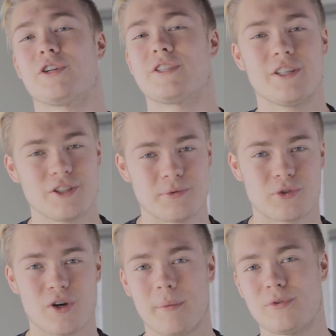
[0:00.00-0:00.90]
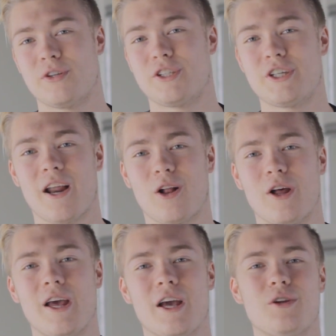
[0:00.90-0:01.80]
consider subscribing to the
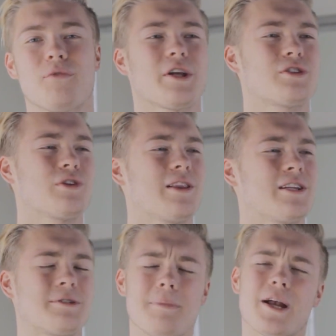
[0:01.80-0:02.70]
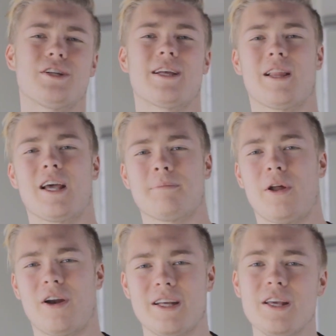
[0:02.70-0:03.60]
channel. Don't forget to smash that like
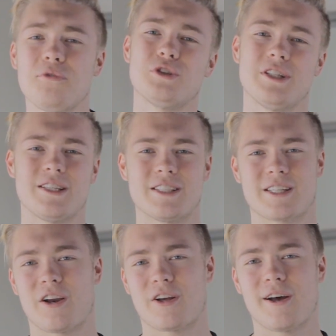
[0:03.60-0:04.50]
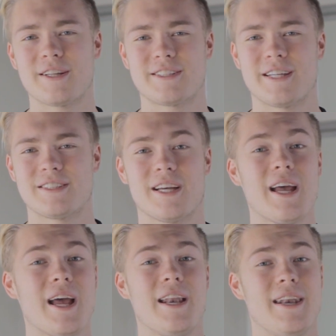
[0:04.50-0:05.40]
button if you dig this kind of content.
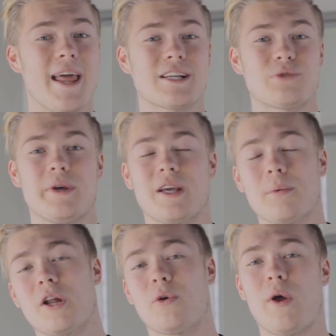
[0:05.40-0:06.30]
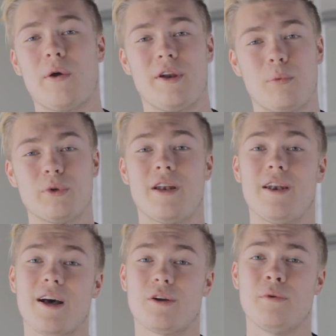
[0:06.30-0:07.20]
Next week I'm gonna round up with
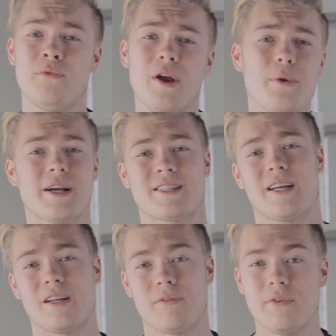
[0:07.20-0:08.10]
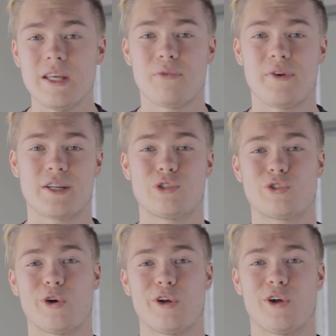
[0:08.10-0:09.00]
another very exciting VFX
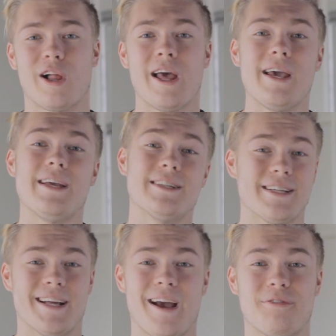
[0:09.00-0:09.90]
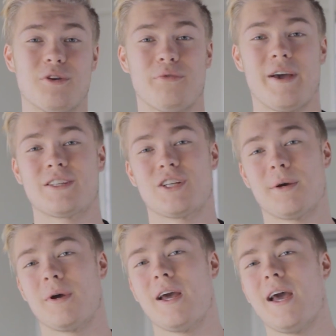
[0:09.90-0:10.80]
tutorial inside After Effects.
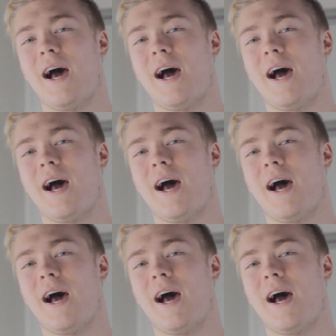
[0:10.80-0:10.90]
I'm